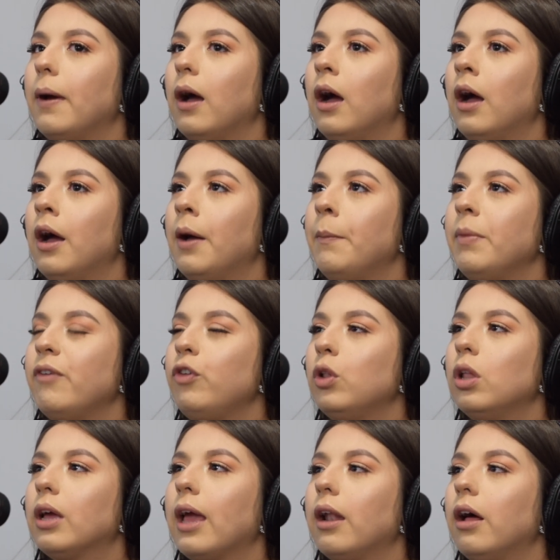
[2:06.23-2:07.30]
if you
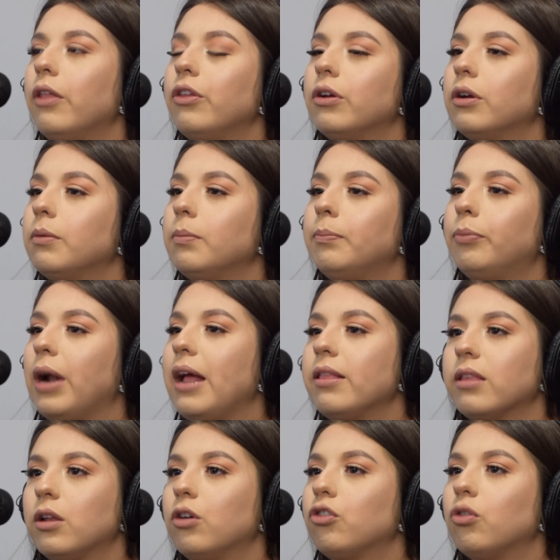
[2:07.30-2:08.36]
look at other
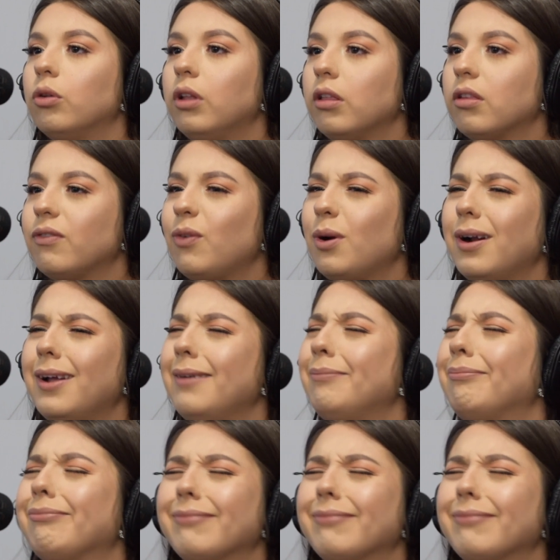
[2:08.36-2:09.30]
brands that are sold at Sephora,